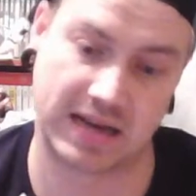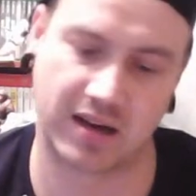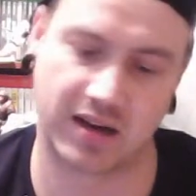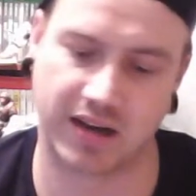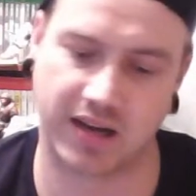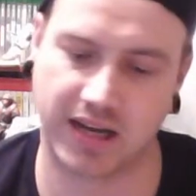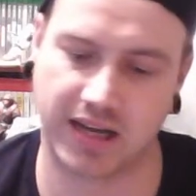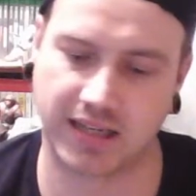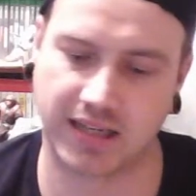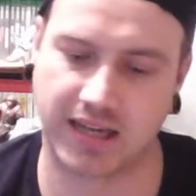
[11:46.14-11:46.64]

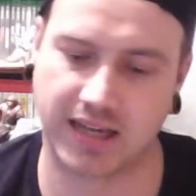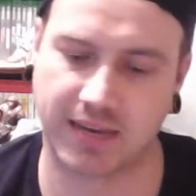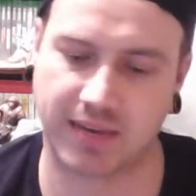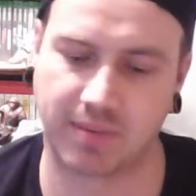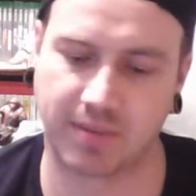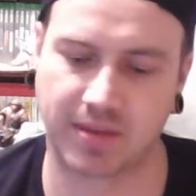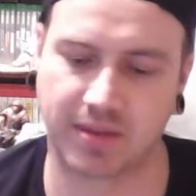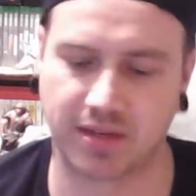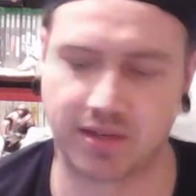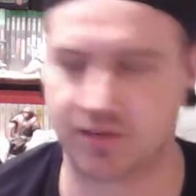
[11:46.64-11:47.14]
in game I
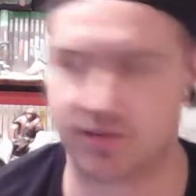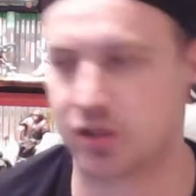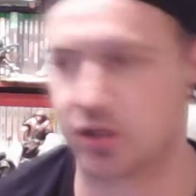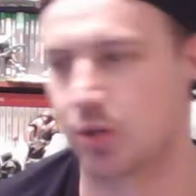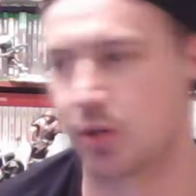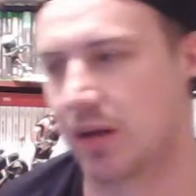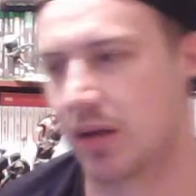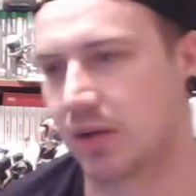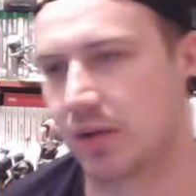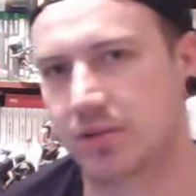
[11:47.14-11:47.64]
picked up for
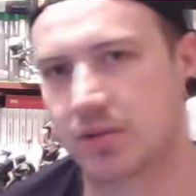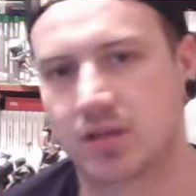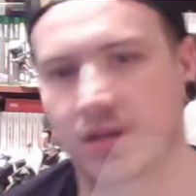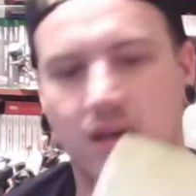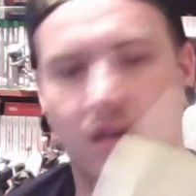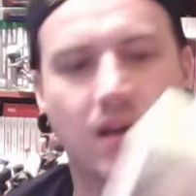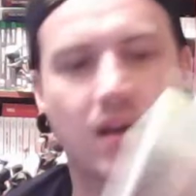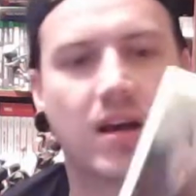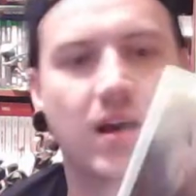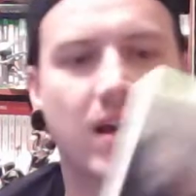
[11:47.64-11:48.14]
£2
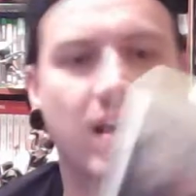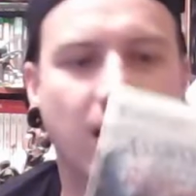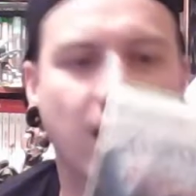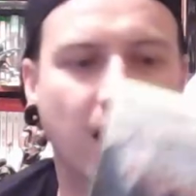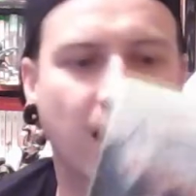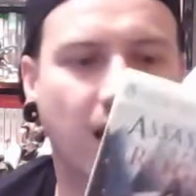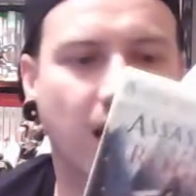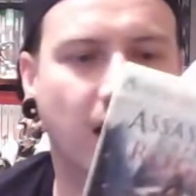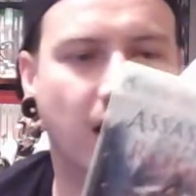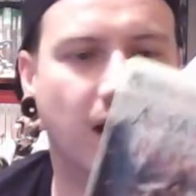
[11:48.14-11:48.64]

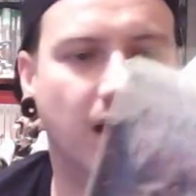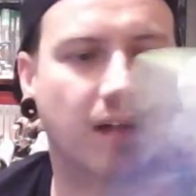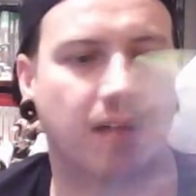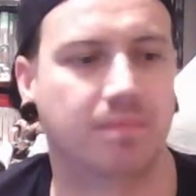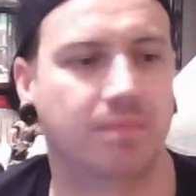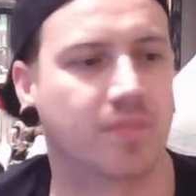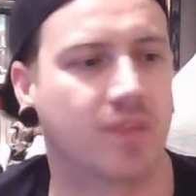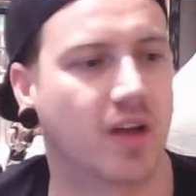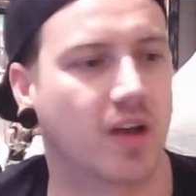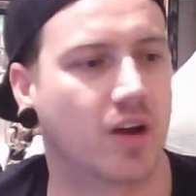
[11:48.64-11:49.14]
a
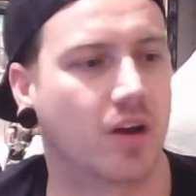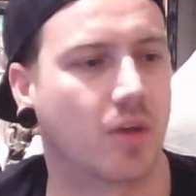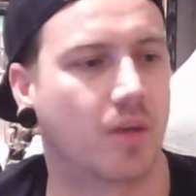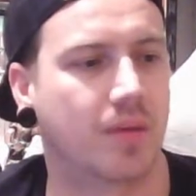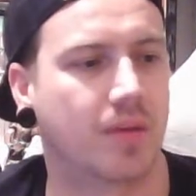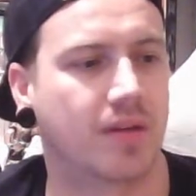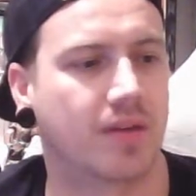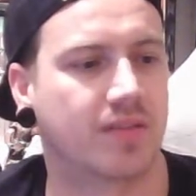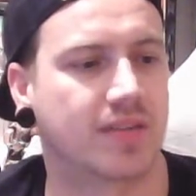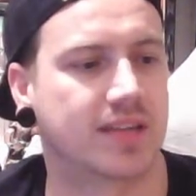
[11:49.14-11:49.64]
copy
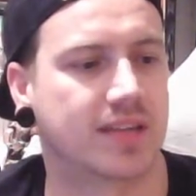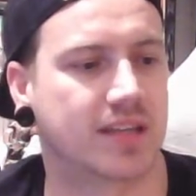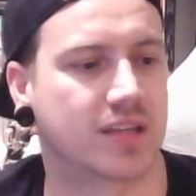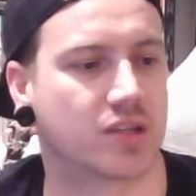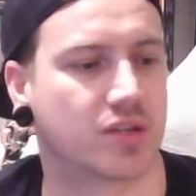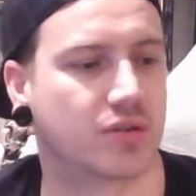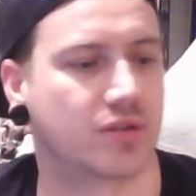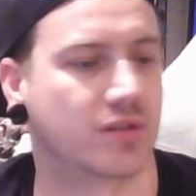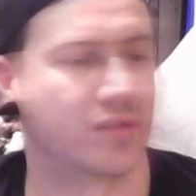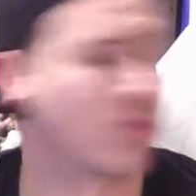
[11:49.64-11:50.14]
of Assassin's
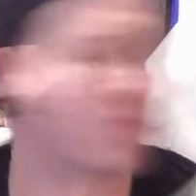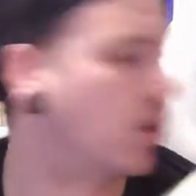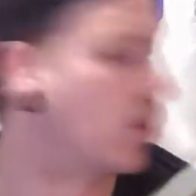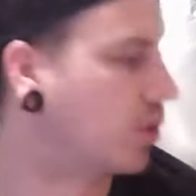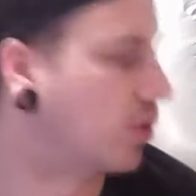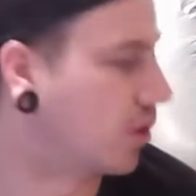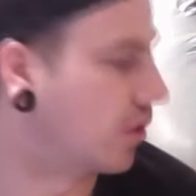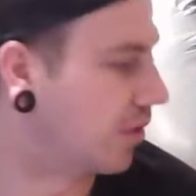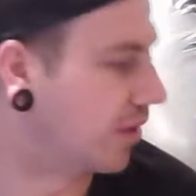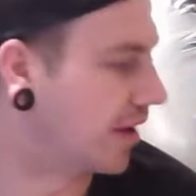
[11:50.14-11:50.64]
Creed
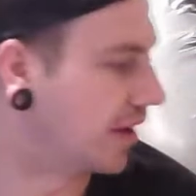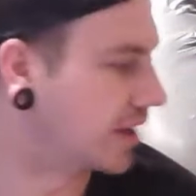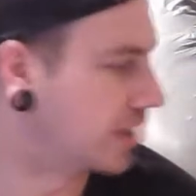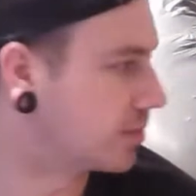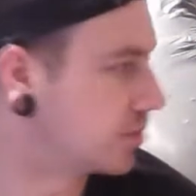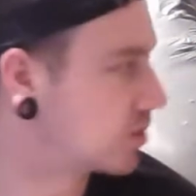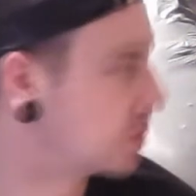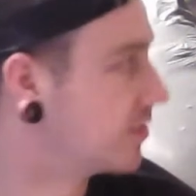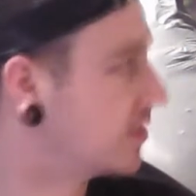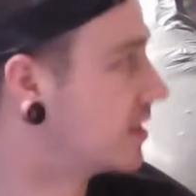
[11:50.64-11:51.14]
Rogue on
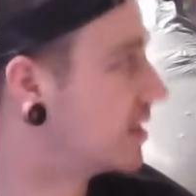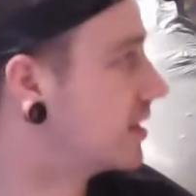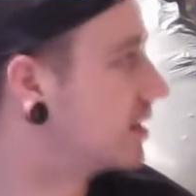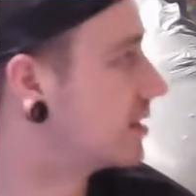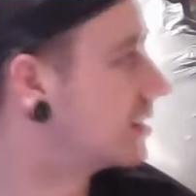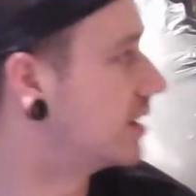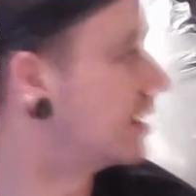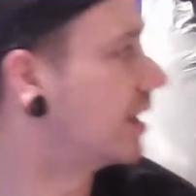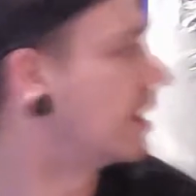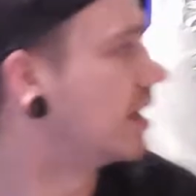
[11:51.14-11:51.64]
Xbox
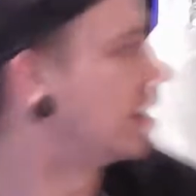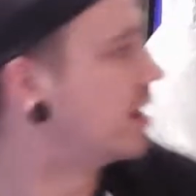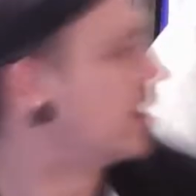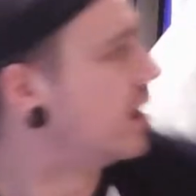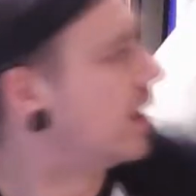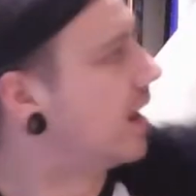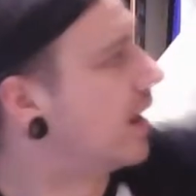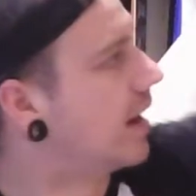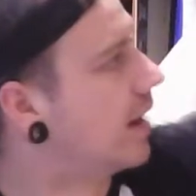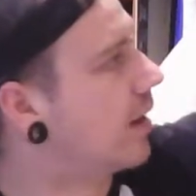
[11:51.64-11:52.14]
360.
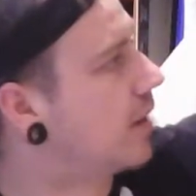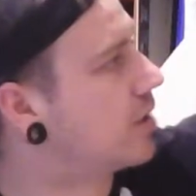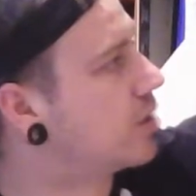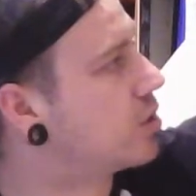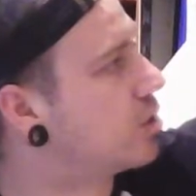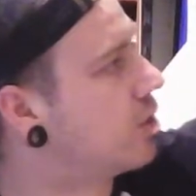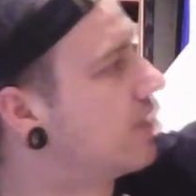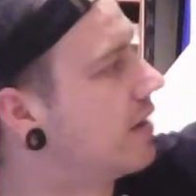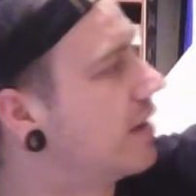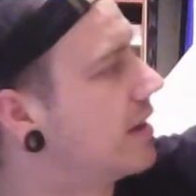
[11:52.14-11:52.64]
Now I
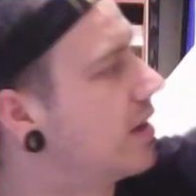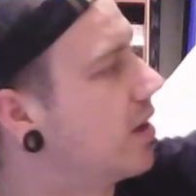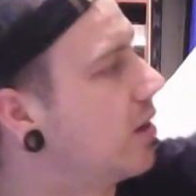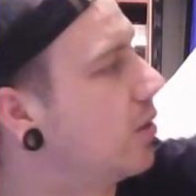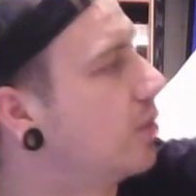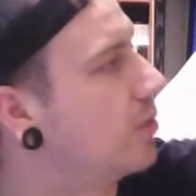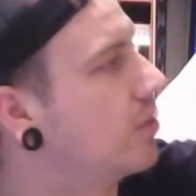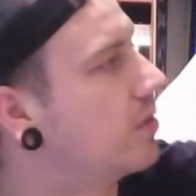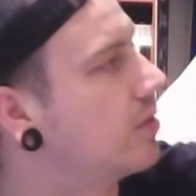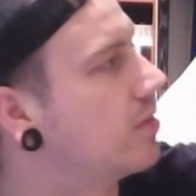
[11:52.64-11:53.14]
do already
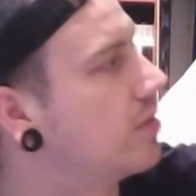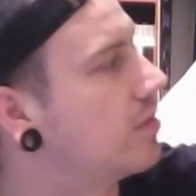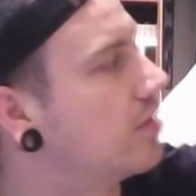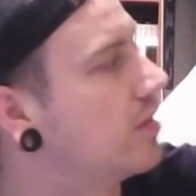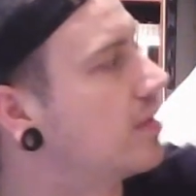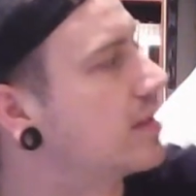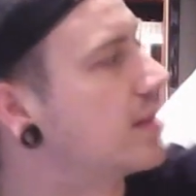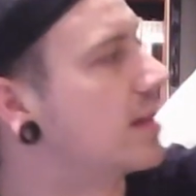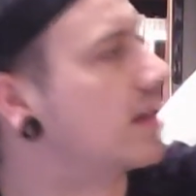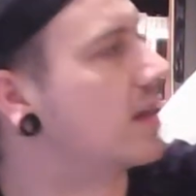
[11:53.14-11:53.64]
own
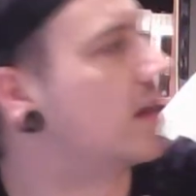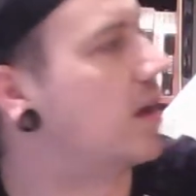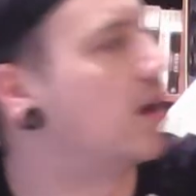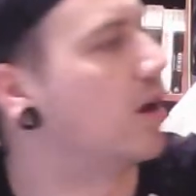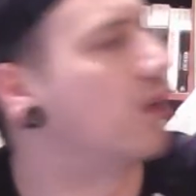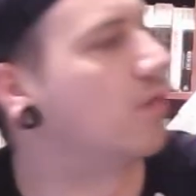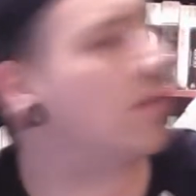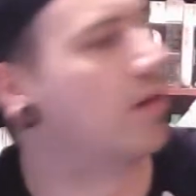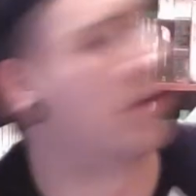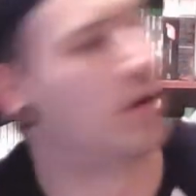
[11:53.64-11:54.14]

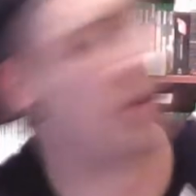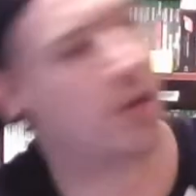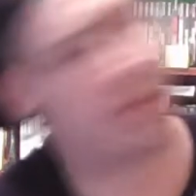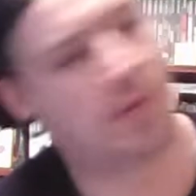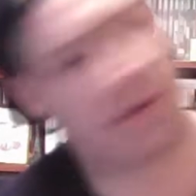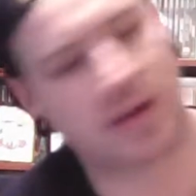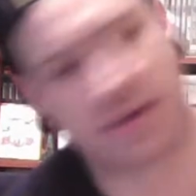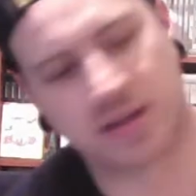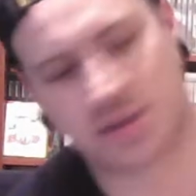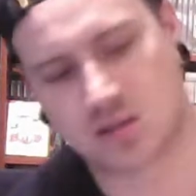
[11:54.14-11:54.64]
Rogue,
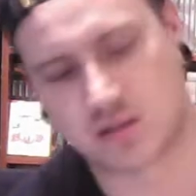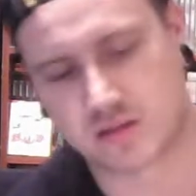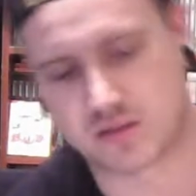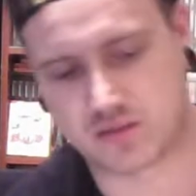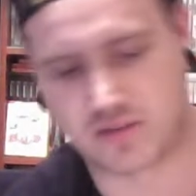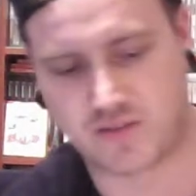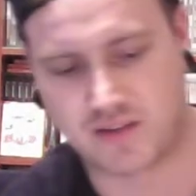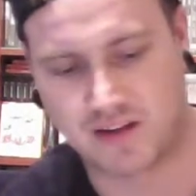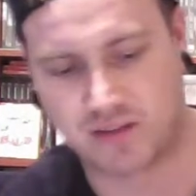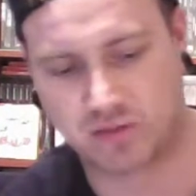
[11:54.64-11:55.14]
but it's
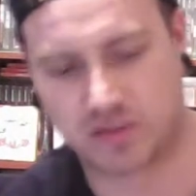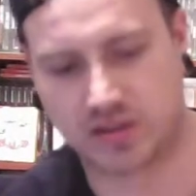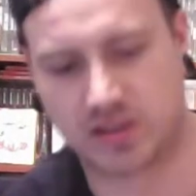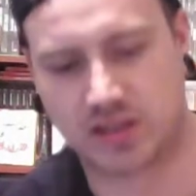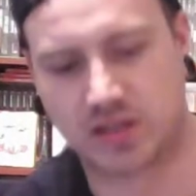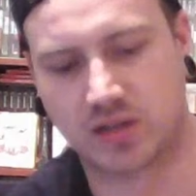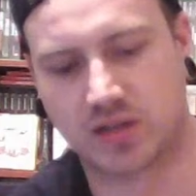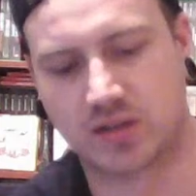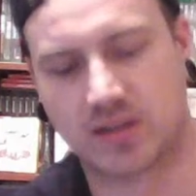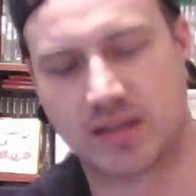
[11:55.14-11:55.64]
factory
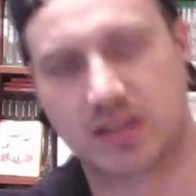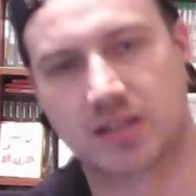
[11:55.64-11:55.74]
sealed and it's a